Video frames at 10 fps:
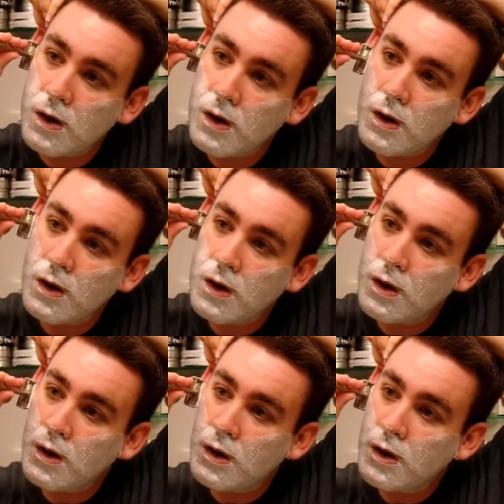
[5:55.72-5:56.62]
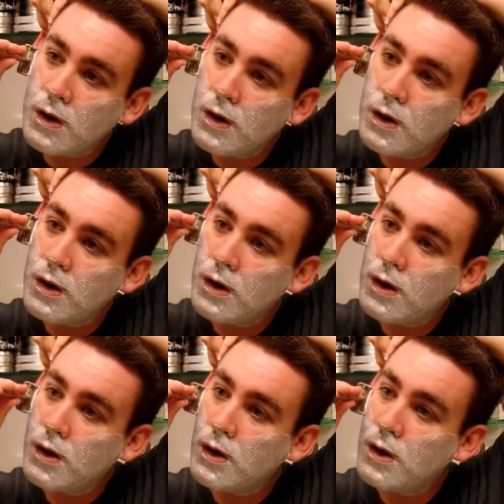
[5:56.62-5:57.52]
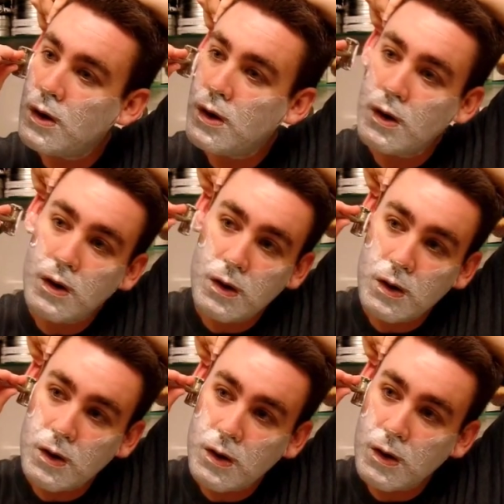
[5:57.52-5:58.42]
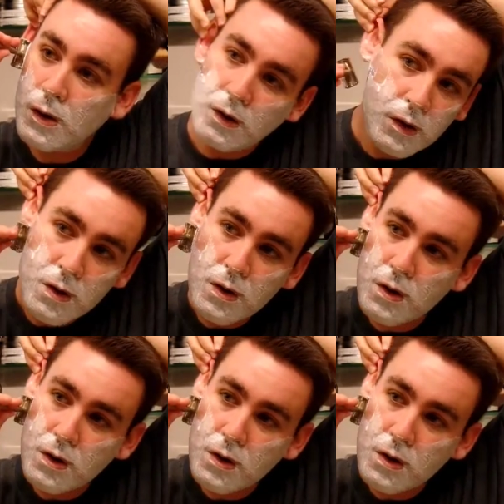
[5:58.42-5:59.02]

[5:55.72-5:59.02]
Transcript: Nothing is said.